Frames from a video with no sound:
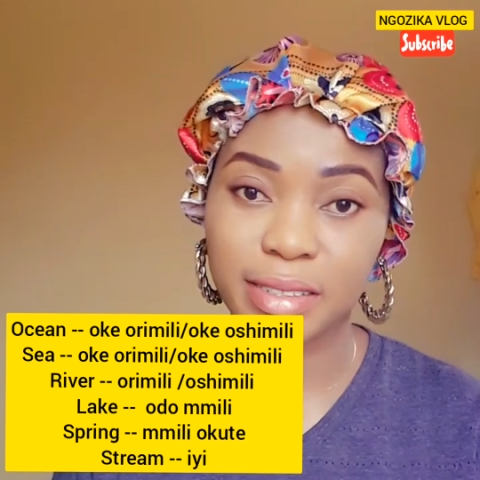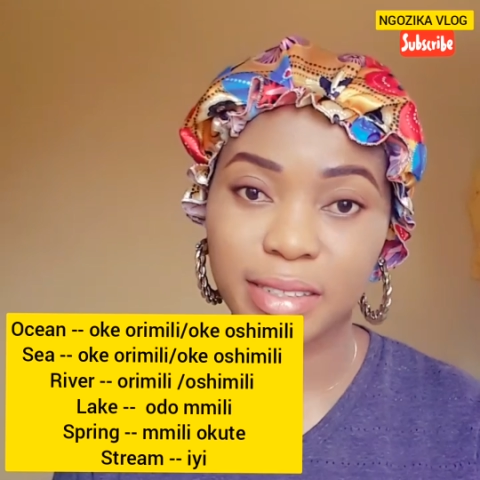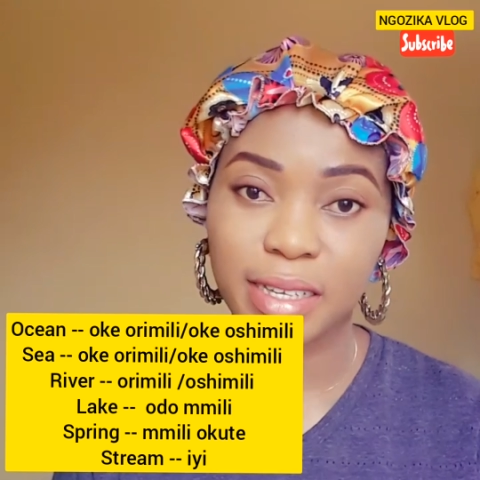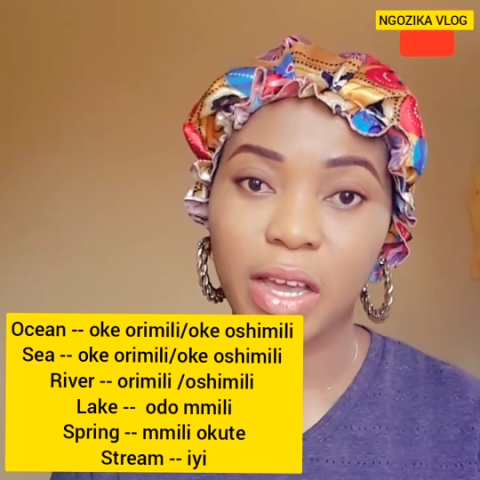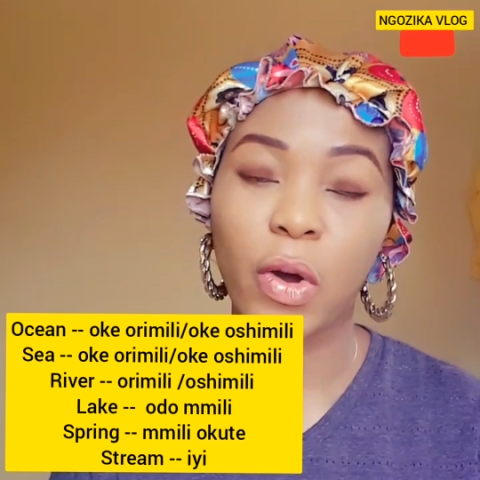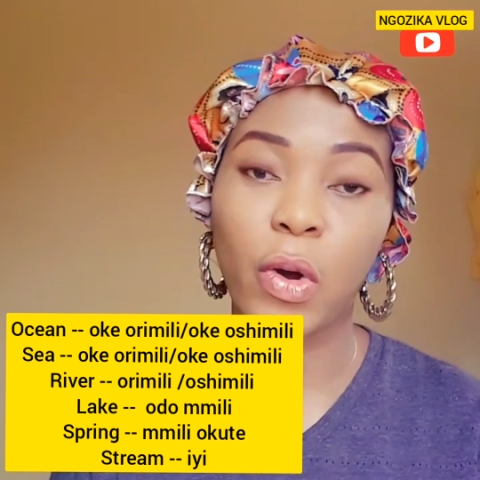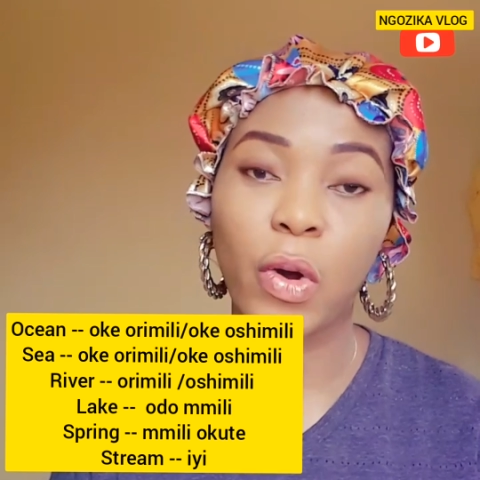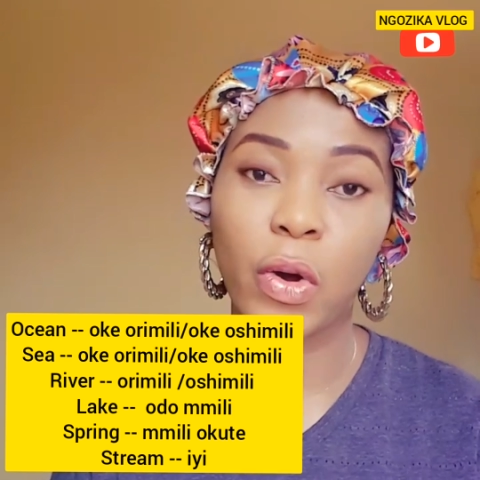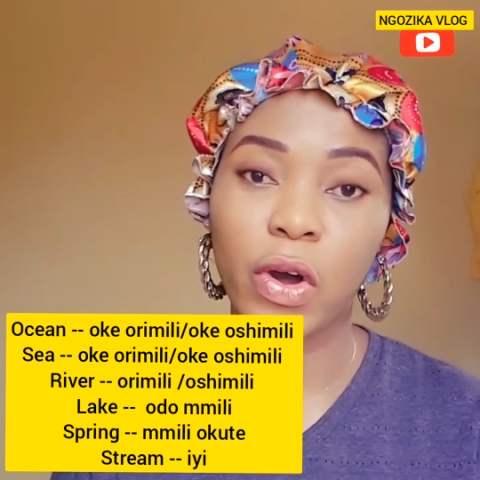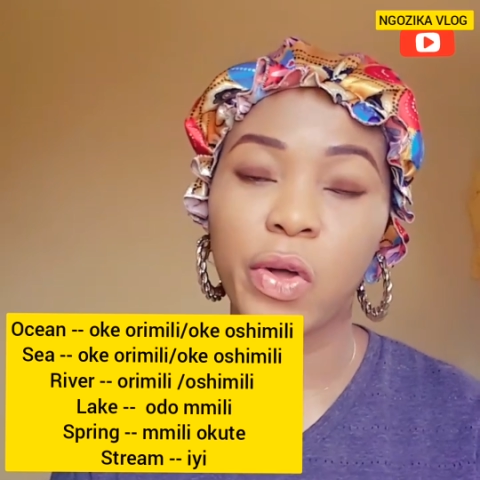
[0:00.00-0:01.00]

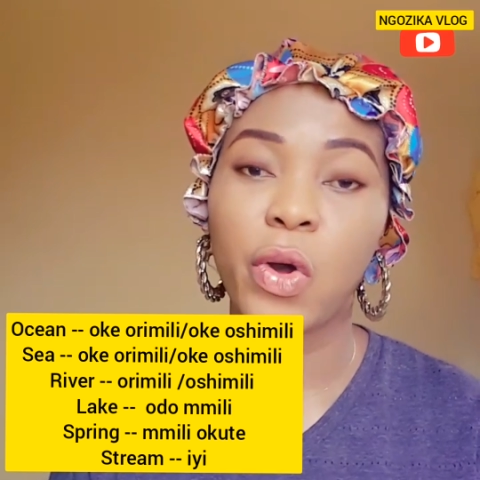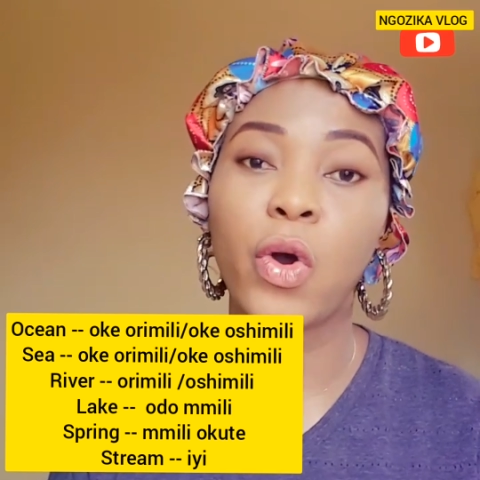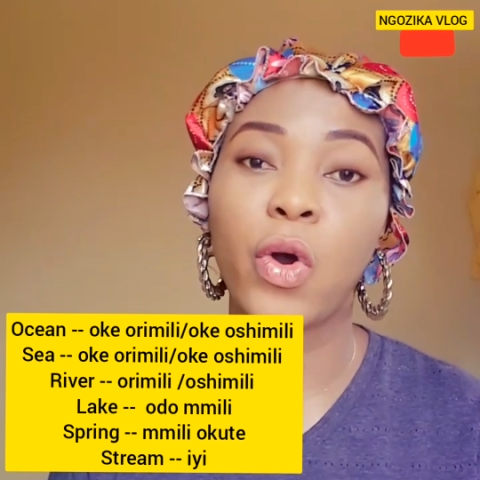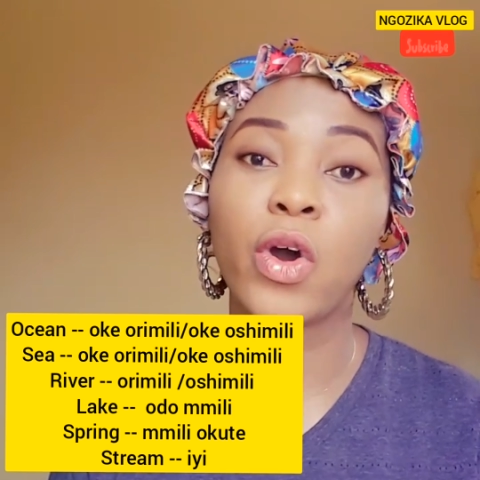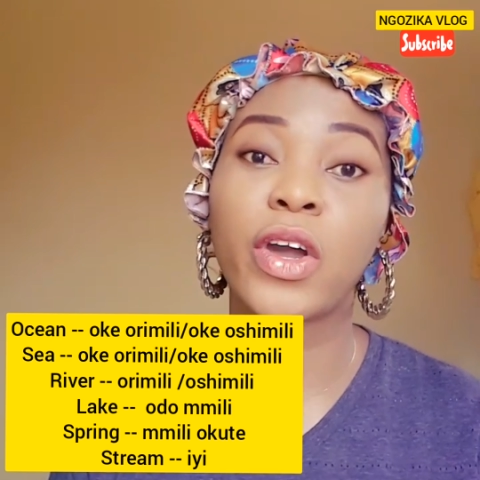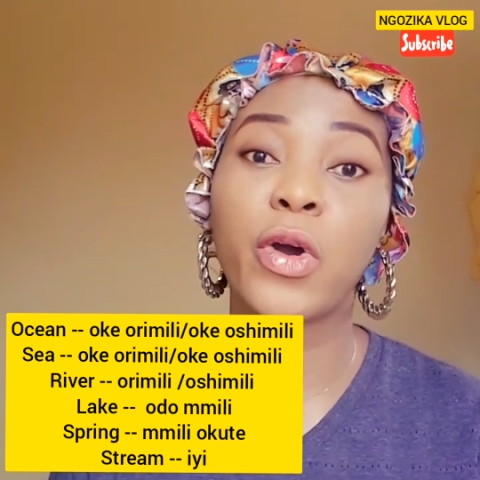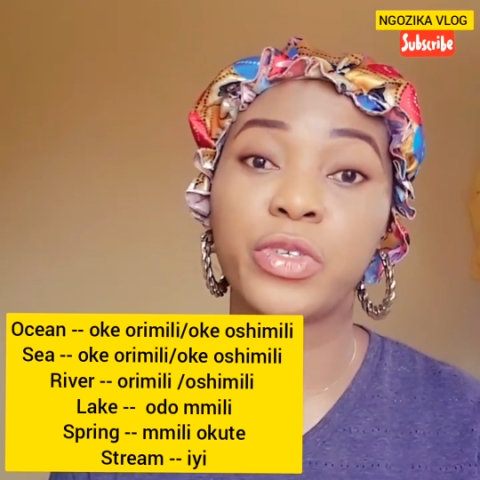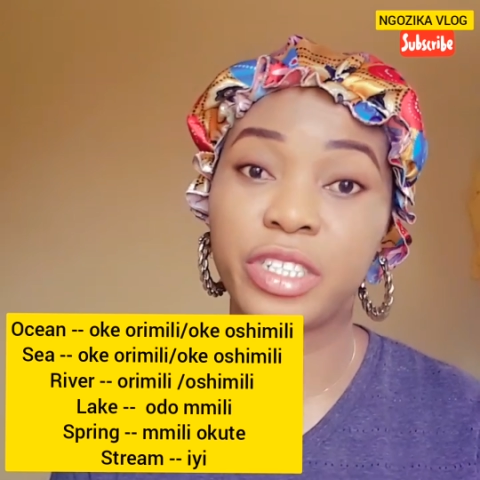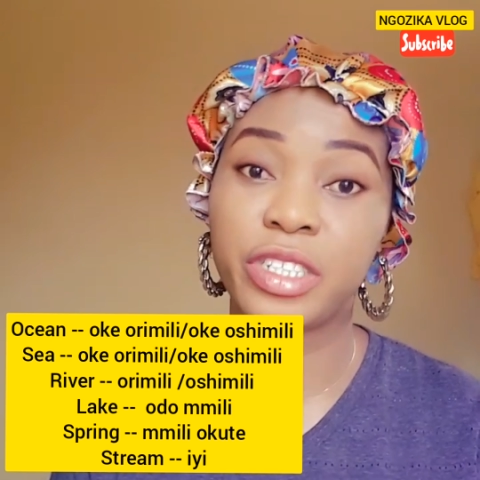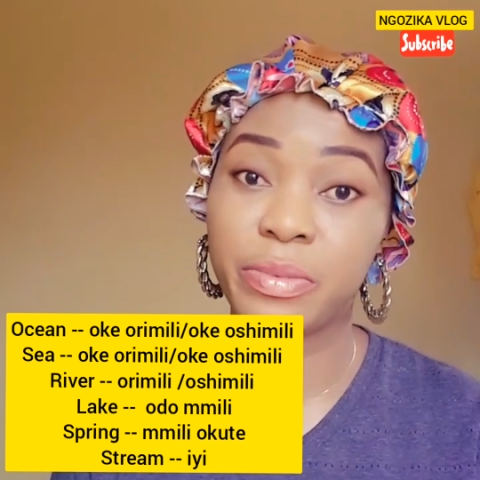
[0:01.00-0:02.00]
Or Oke
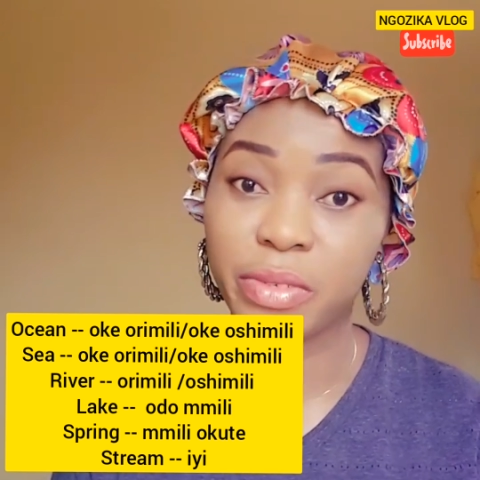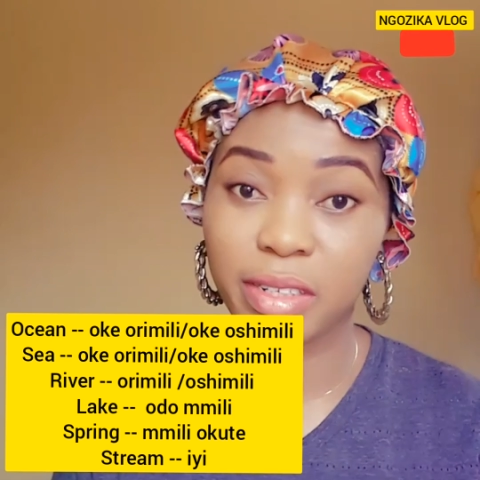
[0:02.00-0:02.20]
Oshimili.